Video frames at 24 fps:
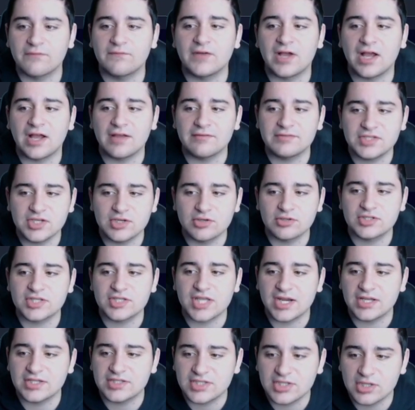5, tier
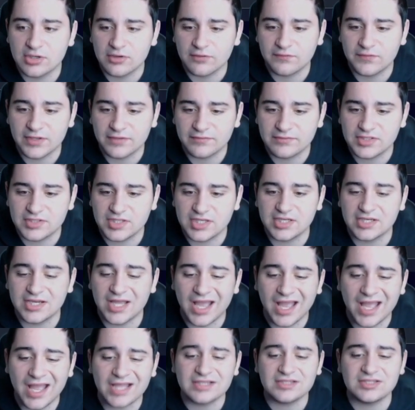10, and tier 15,
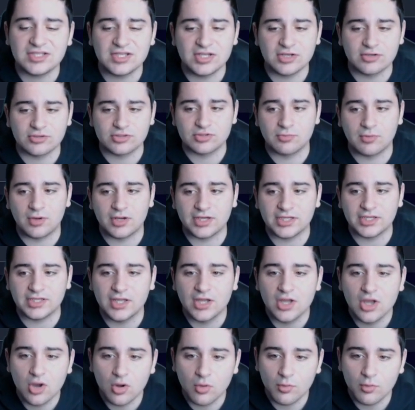and tier 20.